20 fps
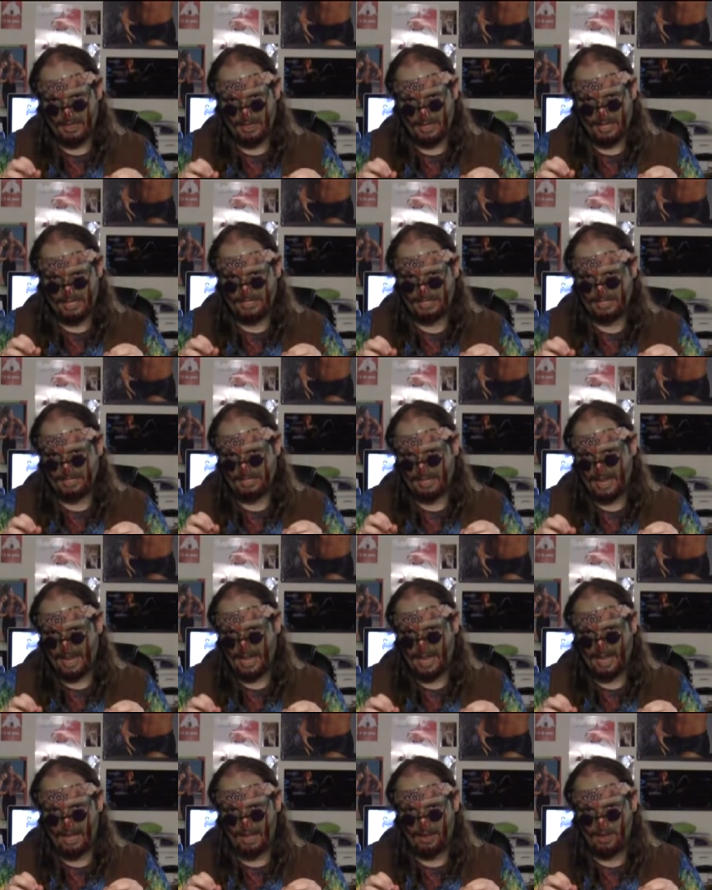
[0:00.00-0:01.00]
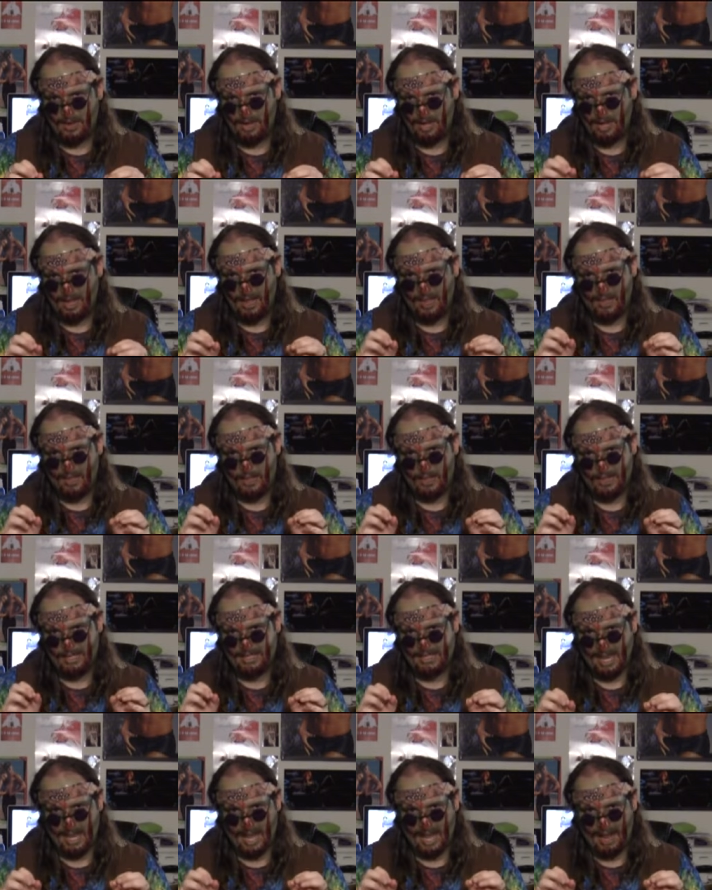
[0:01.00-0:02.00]
This is now the
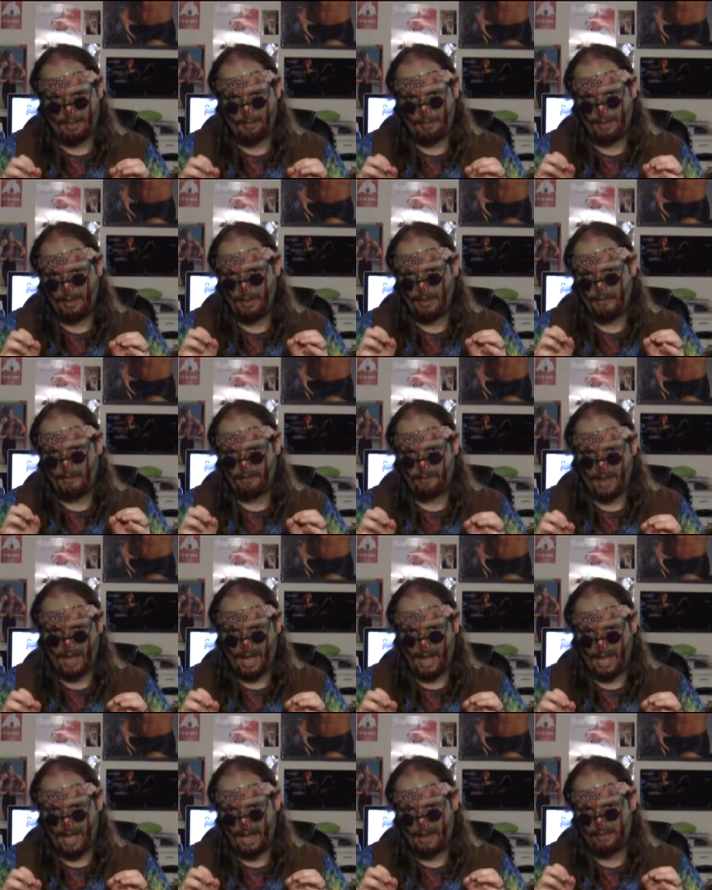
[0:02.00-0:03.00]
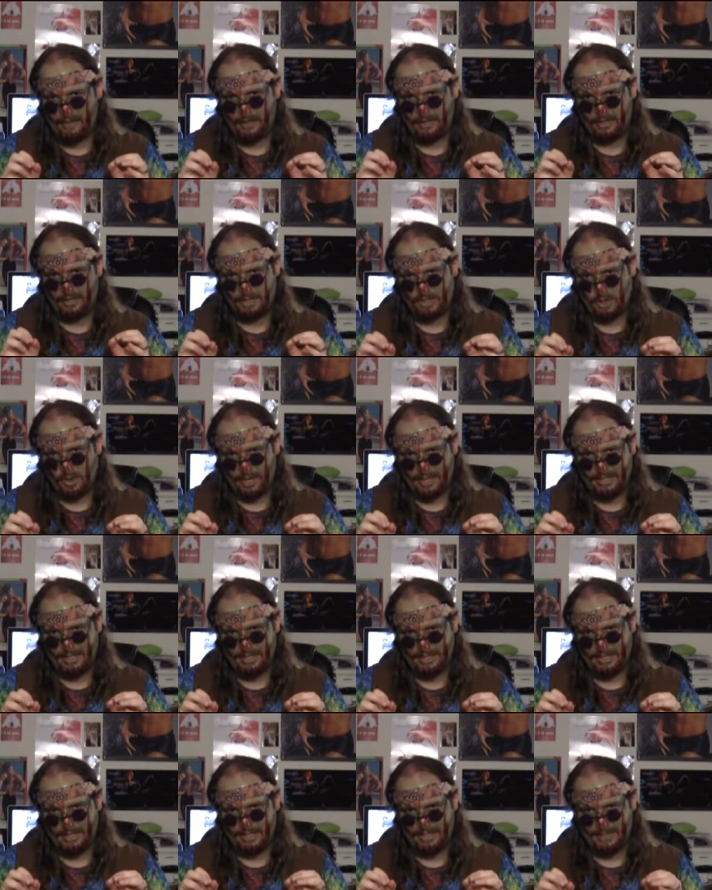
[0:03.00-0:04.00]
top five
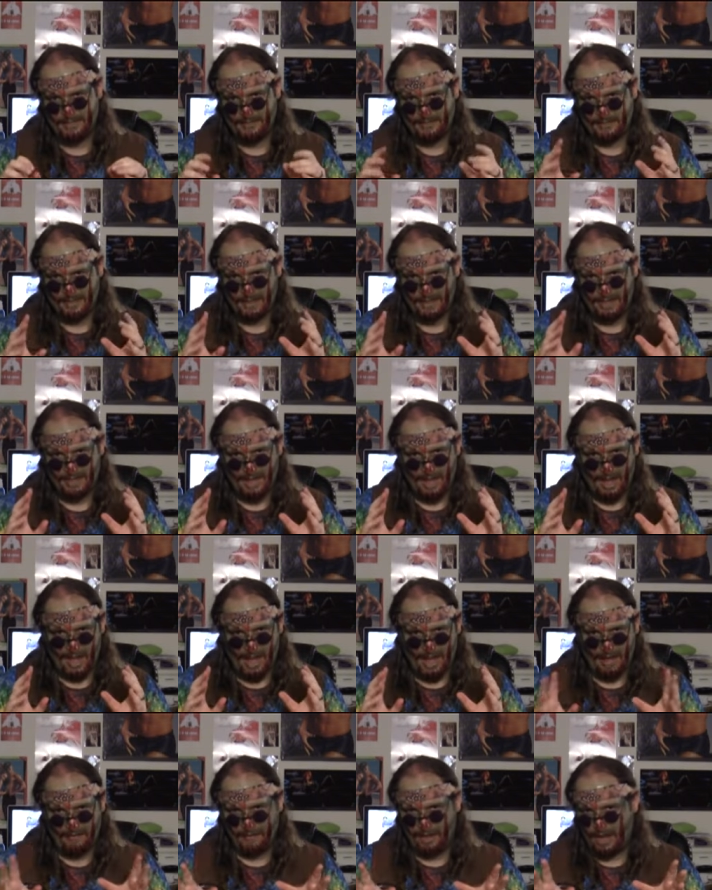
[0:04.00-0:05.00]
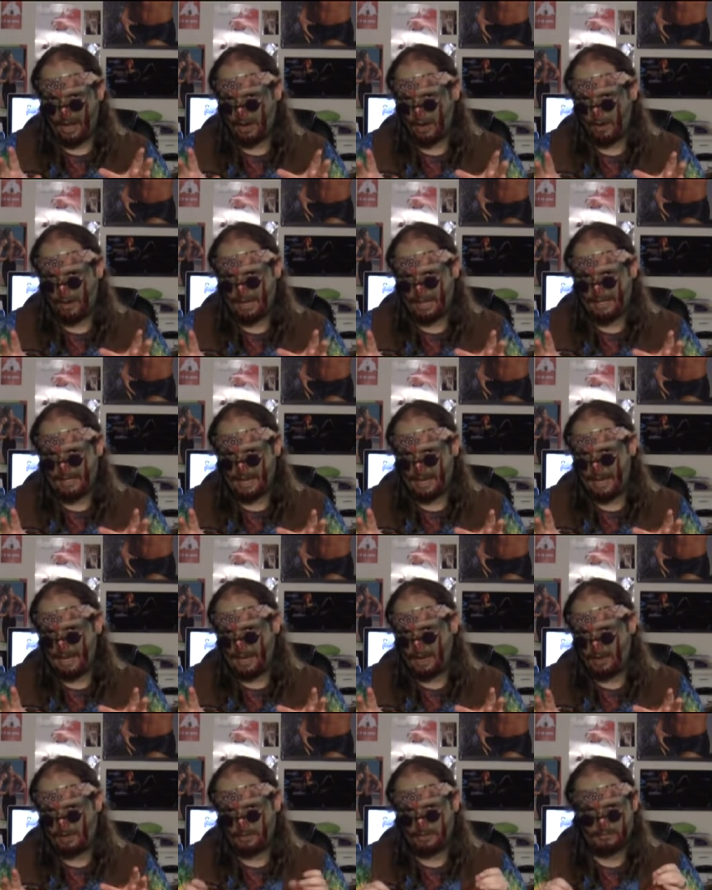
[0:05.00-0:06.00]
choices. I've narrowed it
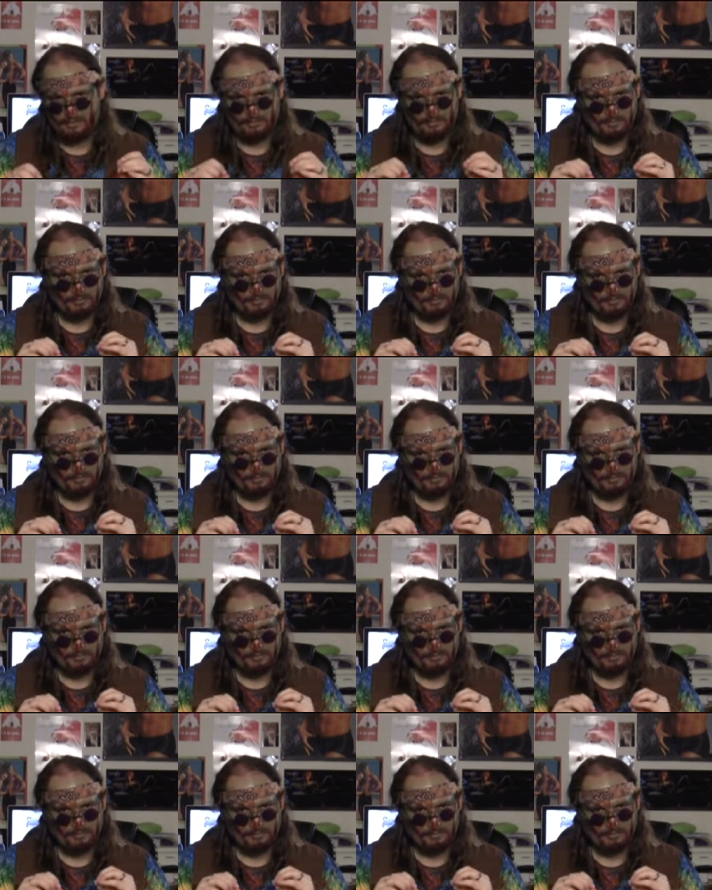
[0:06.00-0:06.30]
down.